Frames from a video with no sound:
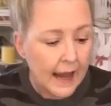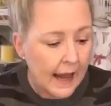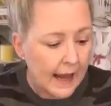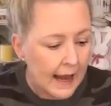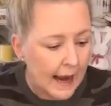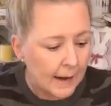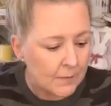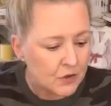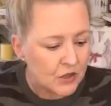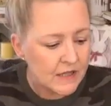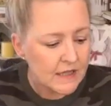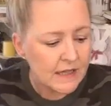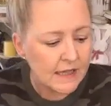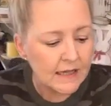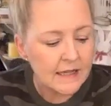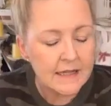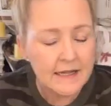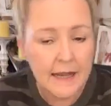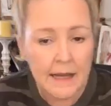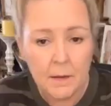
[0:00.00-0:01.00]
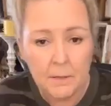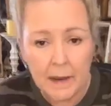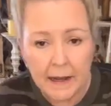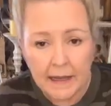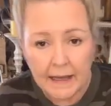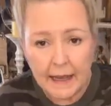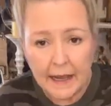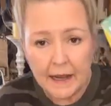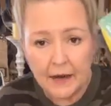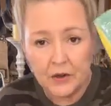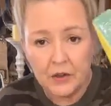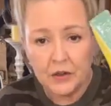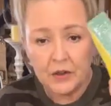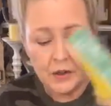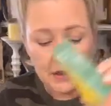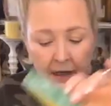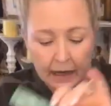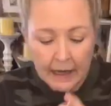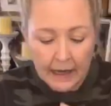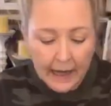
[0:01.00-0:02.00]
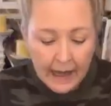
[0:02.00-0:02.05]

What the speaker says: And I'm just going to take my gator